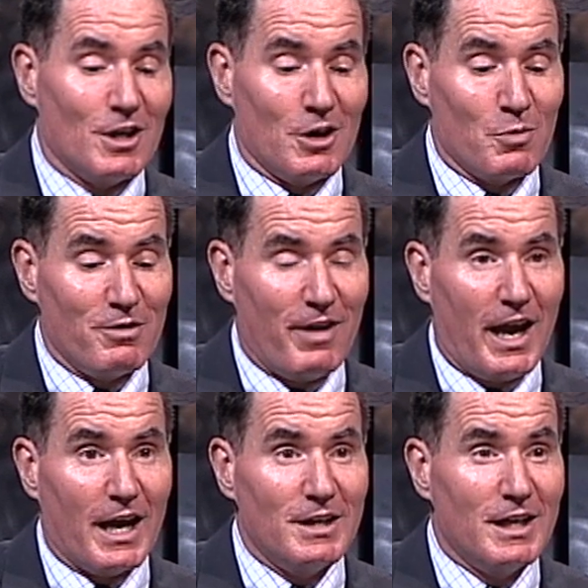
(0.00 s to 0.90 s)
Uh, we've
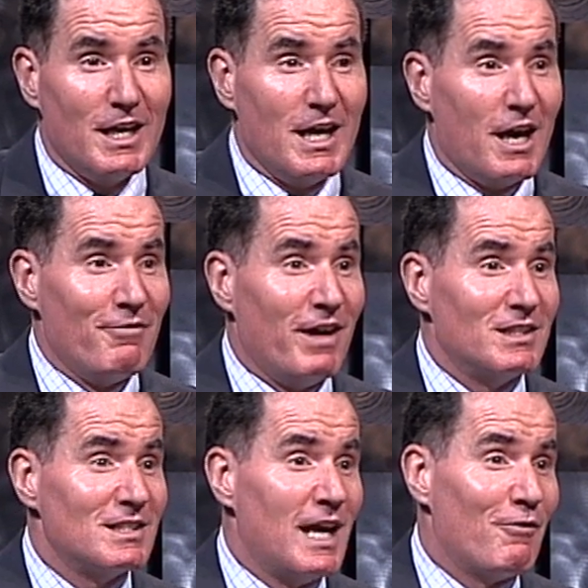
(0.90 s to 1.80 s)
had
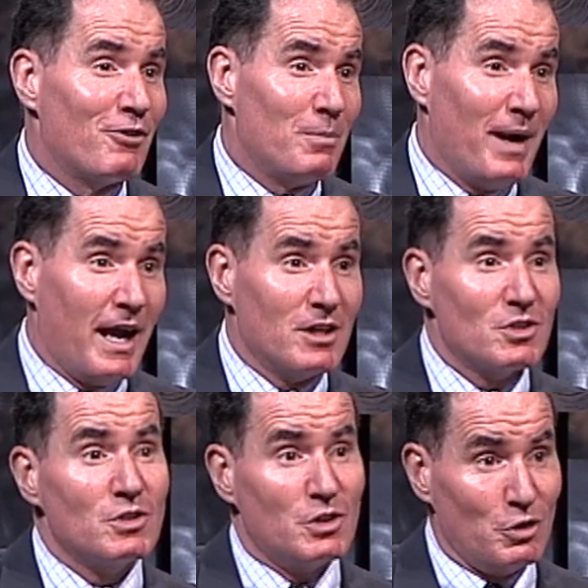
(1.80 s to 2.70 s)
events now for the
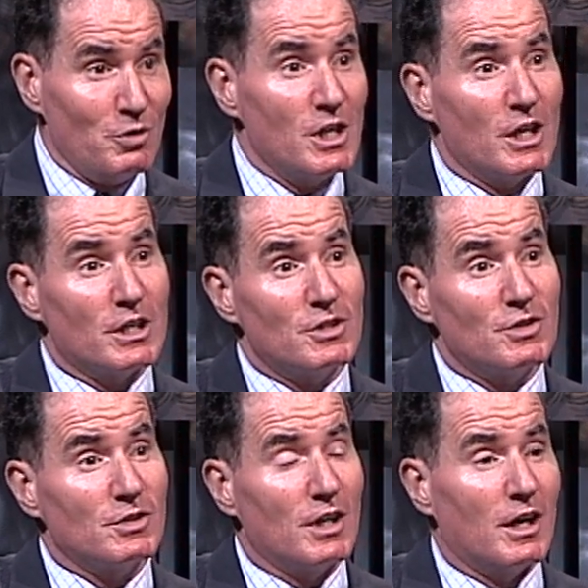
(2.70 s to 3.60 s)
past two
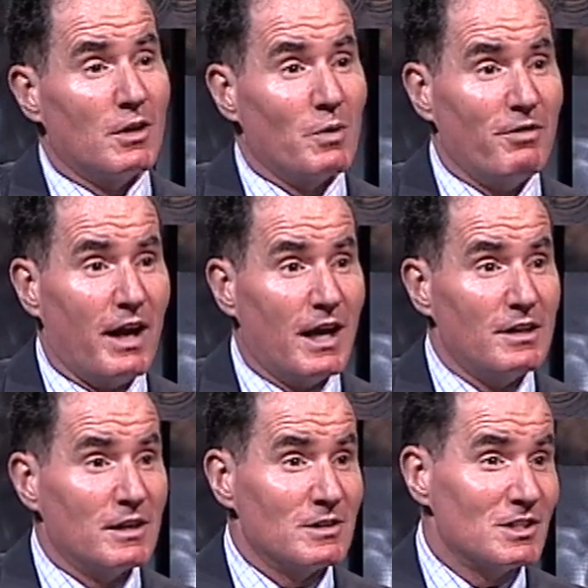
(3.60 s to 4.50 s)
years, and we've had
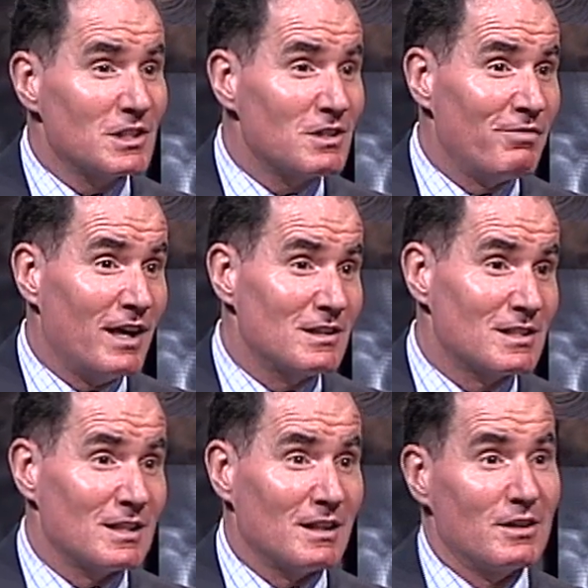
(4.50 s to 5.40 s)
uh, six
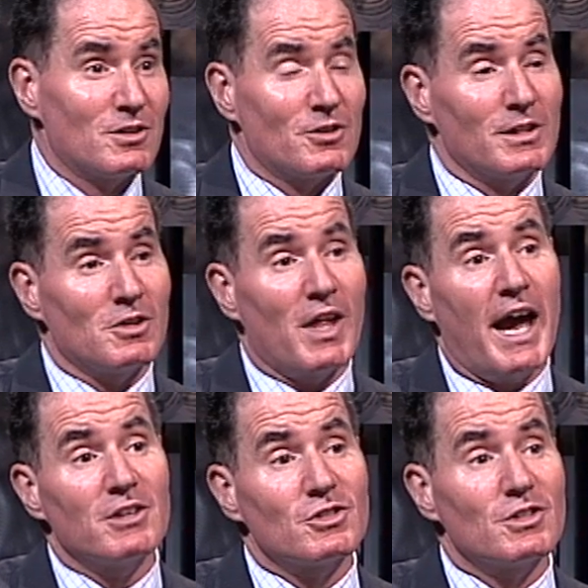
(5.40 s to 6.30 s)
events during the
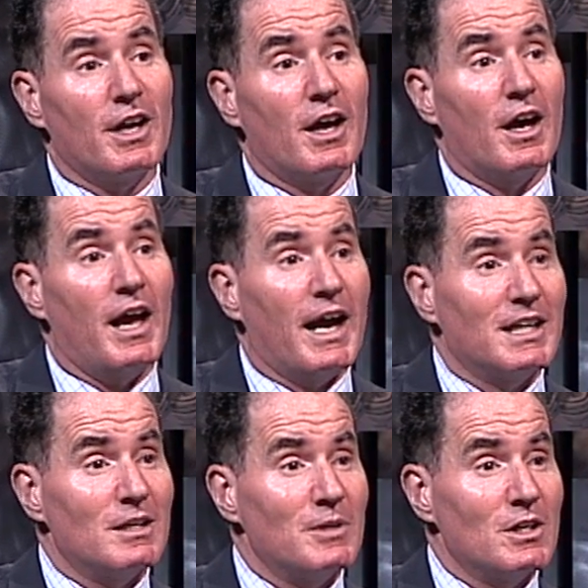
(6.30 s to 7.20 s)
last uh,
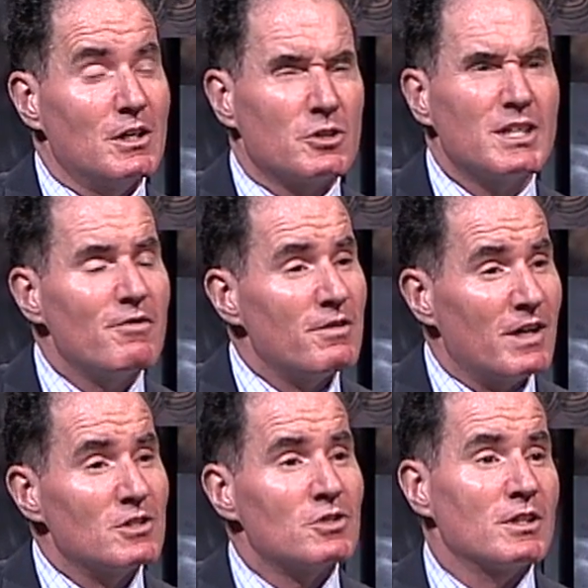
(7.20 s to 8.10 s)
academic year, seven
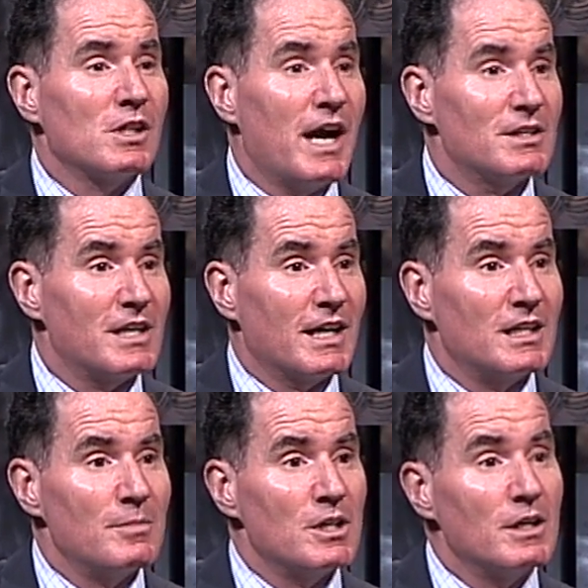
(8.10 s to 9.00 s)
events during the last
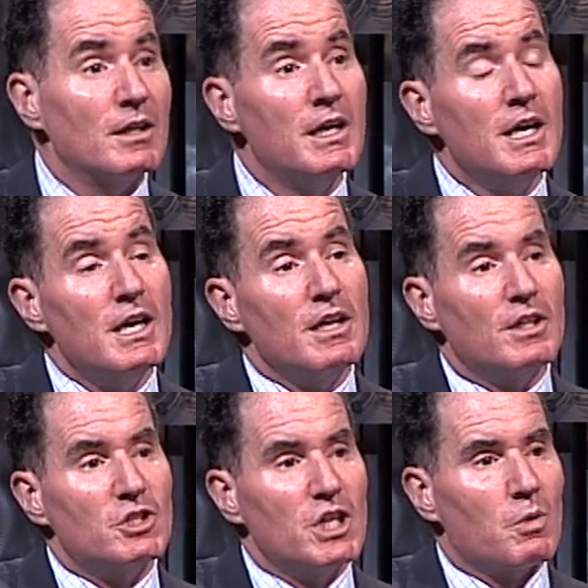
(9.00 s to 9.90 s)
academic year.
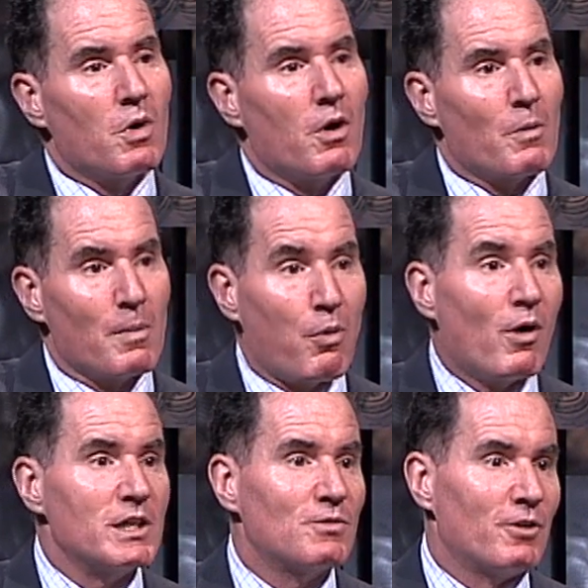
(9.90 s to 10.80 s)
This year we're, we're
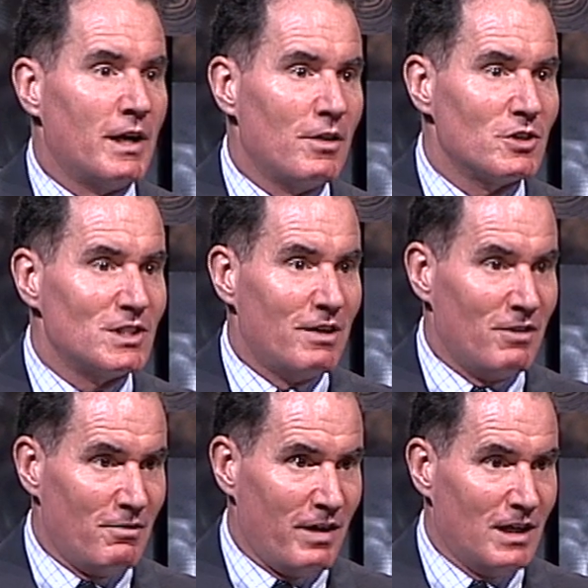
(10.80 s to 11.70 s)
poised for another seven
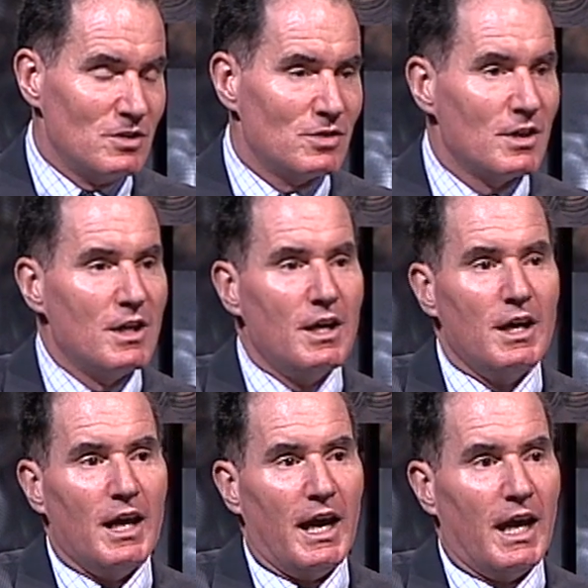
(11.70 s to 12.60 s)
events.
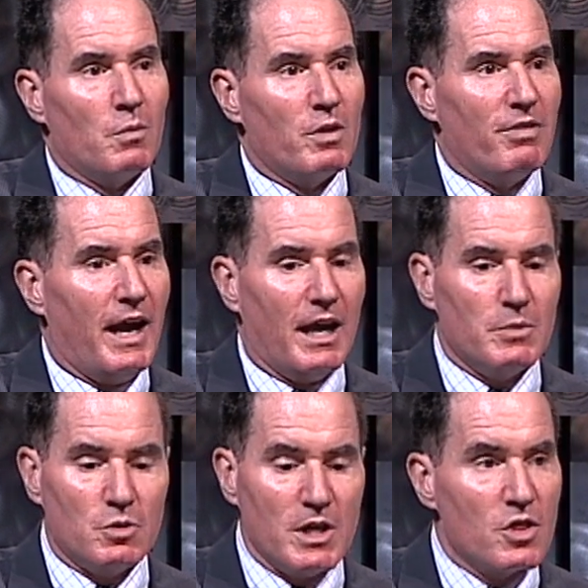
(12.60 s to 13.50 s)
And we've had
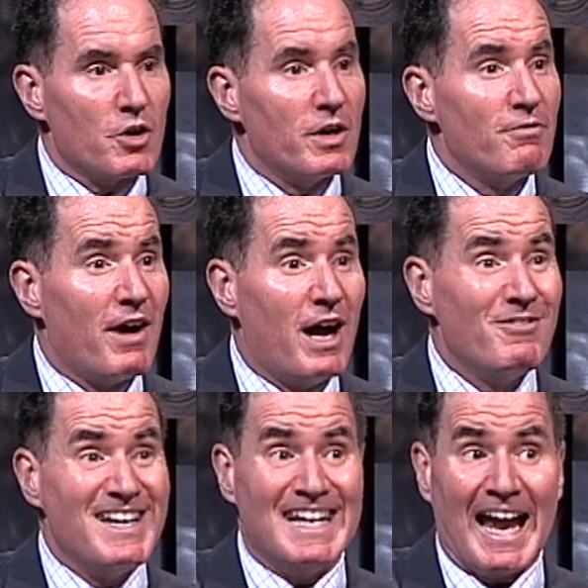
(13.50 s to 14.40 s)
between thirty-five
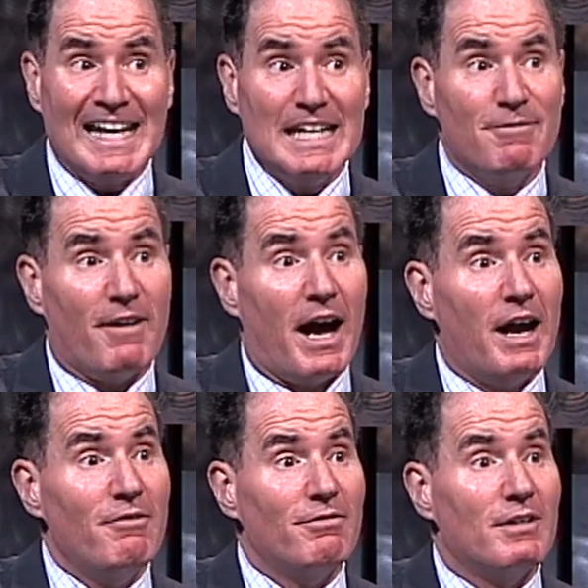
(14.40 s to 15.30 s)
and ninety-five